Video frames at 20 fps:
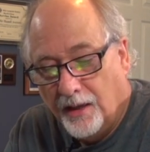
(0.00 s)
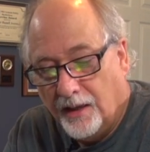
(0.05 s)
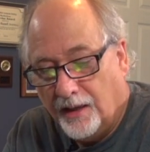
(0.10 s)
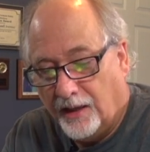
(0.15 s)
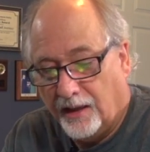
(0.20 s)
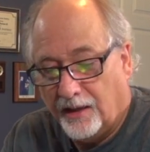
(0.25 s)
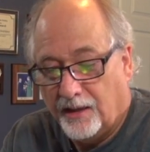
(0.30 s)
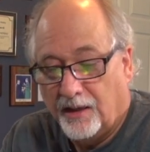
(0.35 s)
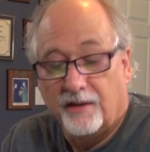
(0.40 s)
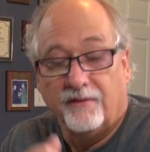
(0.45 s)

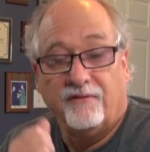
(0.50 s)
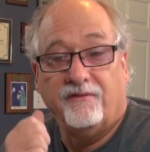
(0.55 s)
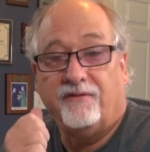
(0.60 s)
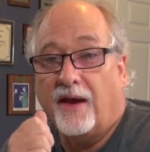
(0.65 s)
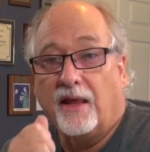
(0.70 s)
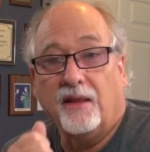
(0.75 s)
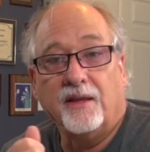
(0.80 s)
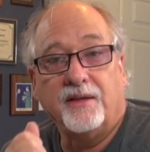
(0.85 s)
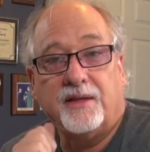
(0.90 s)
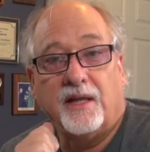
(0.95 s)
It
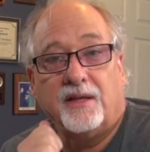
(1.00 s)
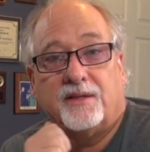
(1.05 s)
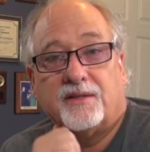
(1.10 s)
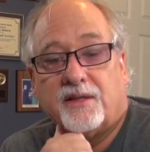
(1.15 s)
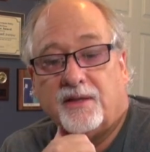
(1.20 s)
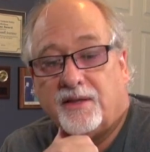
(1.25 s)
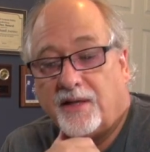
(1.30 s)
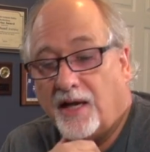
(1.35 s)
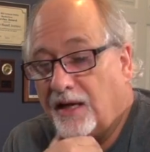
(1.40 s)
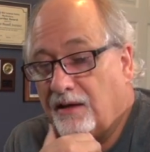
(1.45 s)
validates
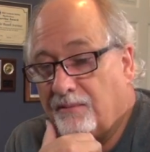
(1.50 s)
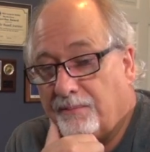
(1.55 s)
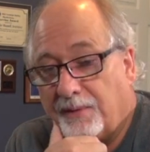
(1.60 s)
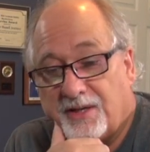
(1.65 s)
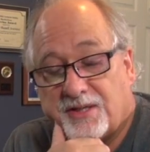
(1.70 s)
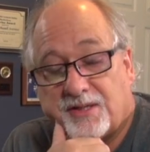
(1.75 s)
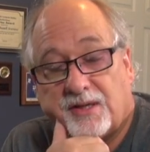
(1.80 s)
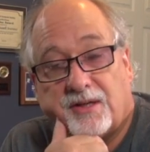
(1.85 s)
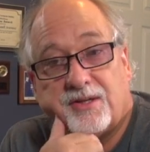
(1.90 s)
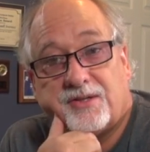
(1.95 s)
the data
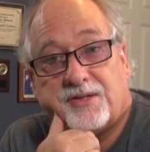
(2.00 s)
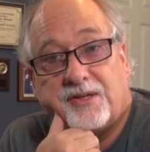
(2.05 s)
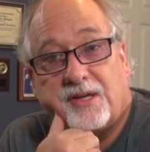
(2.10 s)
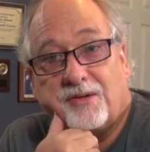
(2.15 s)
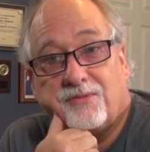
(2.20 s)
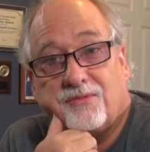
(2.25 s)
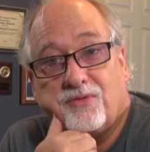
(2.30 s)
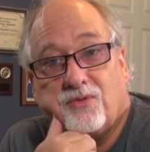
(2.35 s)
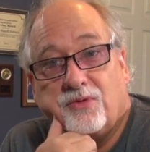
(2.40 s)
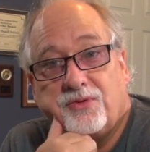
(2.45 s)
based on a
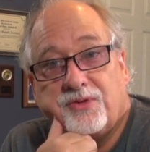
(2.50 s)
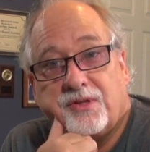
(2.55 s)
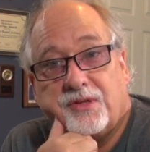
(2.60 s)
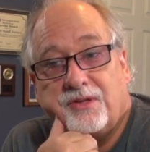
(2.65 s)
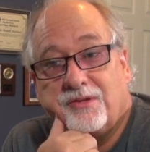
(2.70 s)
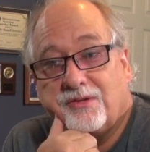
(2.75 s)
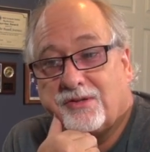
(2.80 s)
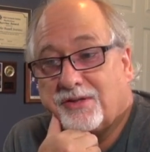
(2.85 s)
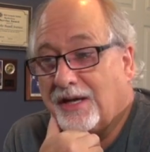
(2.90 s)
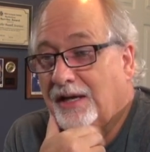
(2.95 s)
set of rules that
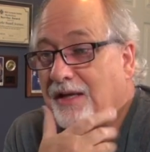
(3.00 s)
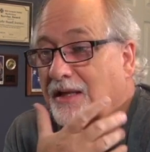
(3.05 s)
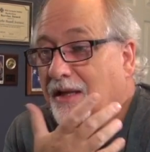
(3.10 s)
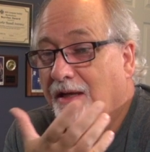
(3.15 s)
you say,